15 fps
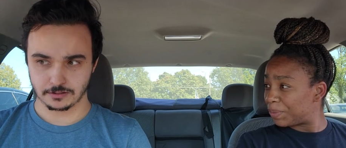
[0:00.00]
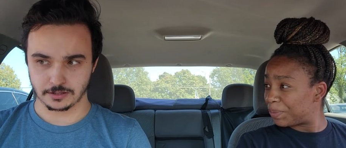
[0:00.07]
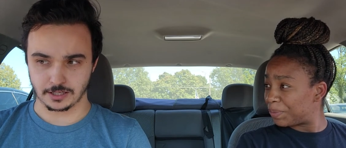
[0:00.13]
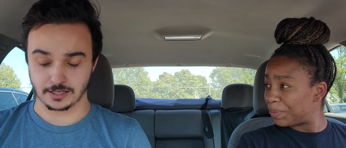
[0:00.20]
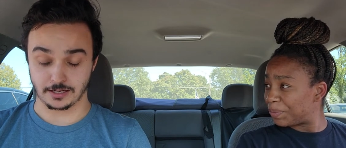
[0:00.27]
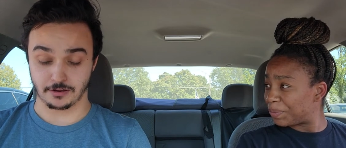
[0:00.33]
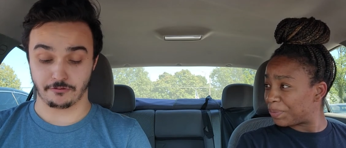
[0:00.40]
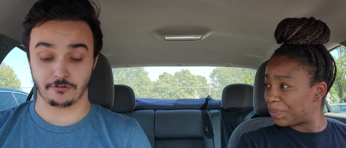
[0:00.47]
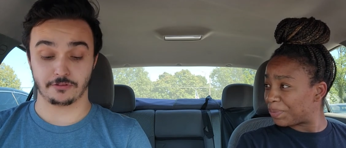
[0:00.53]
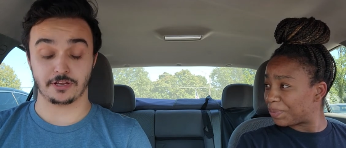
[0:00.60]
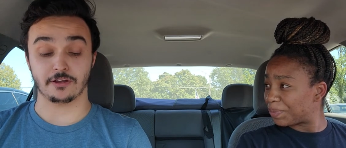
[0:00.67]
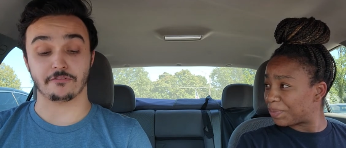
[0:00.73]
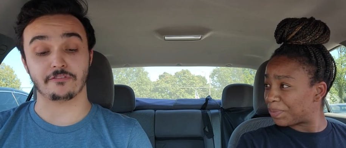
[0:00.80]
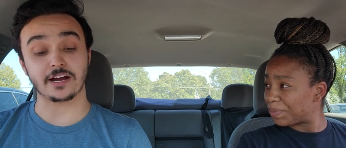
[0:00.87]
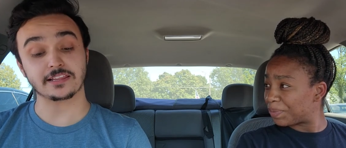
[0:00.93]
Speaker 1: the
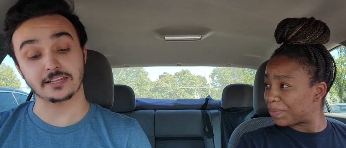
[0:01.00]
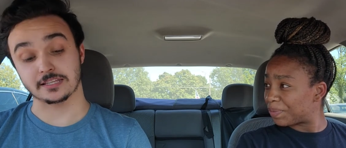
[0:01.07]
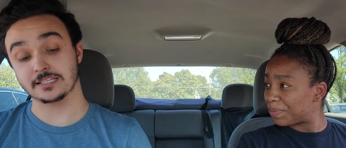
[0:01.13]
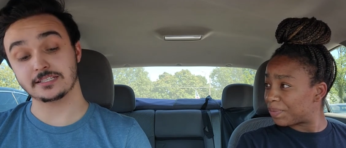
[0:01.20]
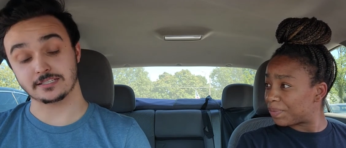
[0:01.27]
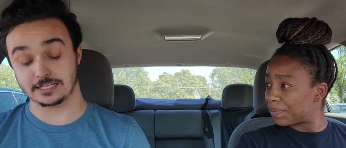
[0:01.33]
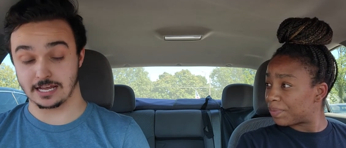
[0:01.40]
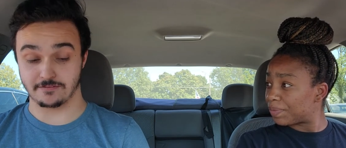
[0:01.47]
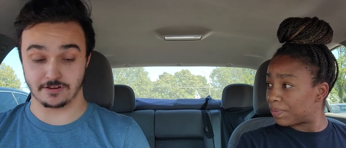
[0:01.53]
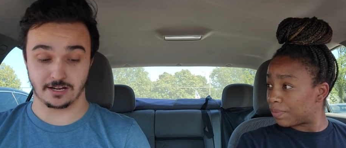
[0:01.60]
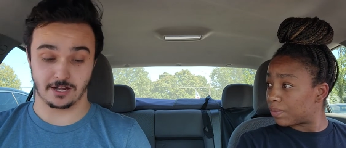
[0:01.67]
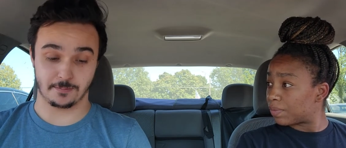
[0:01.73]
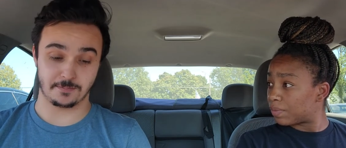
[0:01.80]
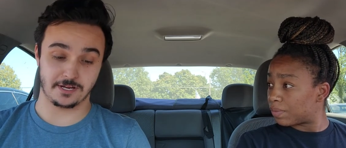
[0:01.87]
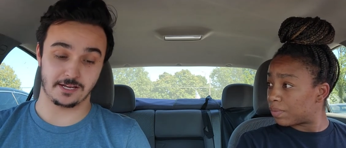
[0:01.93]
the effect that this is
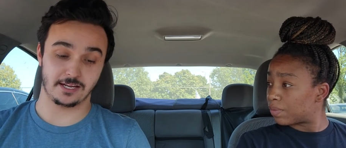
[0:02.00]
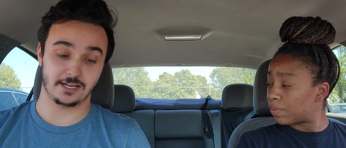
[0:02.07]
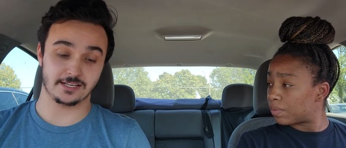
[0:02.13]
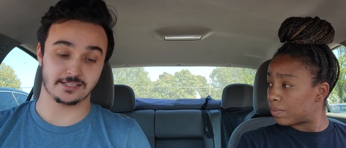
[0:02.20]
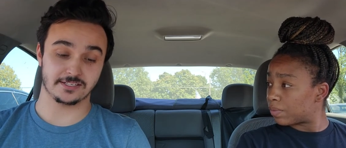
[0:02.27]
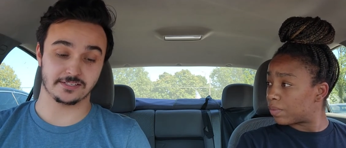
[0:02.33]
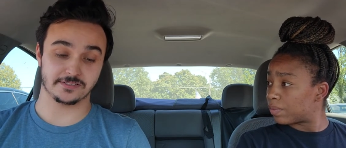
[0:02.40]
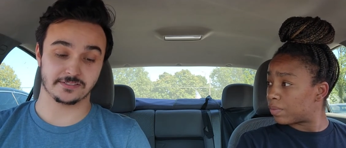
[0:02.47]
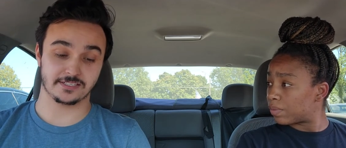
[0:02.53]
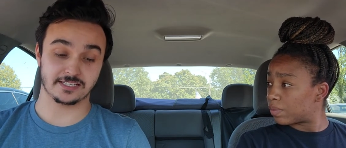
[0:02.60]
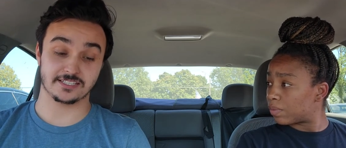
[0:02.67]
having on me is